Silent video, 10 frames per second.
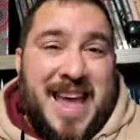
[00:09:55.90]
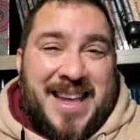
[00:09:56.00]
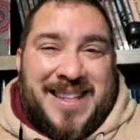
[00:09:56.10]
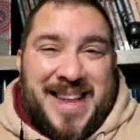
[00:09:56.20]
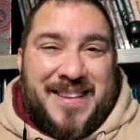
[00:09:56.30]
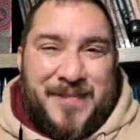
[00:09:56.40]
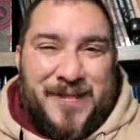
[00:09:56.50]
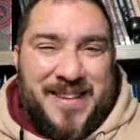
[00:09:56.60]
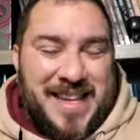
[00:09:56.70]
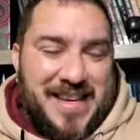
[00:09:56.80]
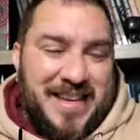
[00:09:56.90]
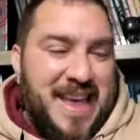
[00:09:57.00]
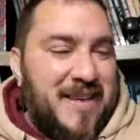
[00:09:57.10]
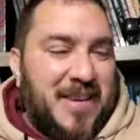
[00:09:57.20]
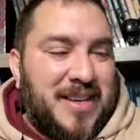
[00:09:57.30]
tactic for dealing
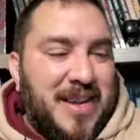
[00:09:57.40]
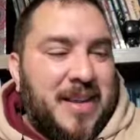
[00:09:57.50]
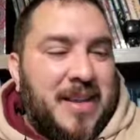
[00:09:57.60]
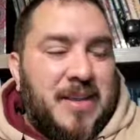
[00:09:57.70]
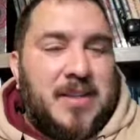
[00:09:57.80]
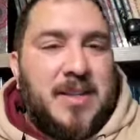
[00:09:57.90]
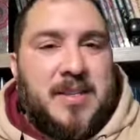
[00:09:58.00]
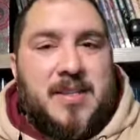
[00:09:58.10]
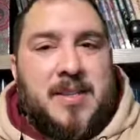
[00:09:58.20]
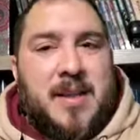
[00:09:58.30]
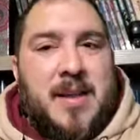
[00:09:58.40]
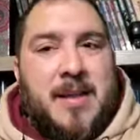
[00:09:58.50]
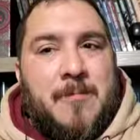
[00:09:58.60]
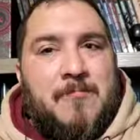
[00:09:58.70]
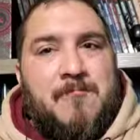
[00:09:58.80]
damage. Just
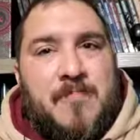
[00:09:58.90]
uh,